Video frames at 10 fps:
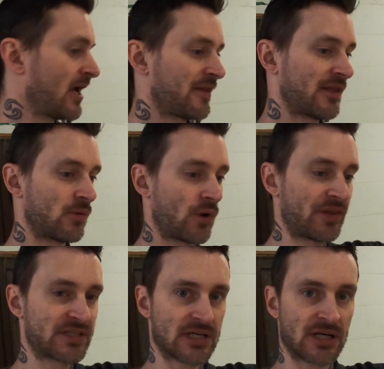and then the
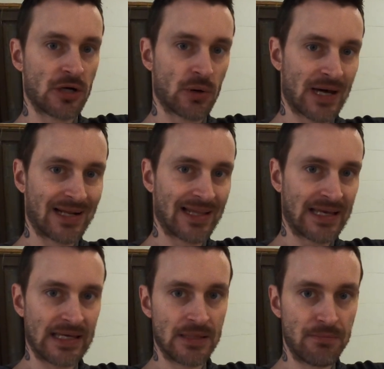one that's gonna go kind of
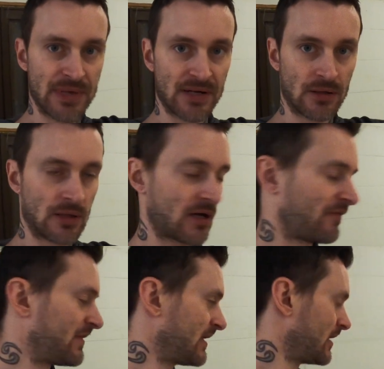like in the middle
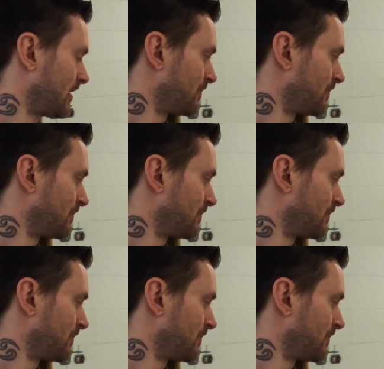of the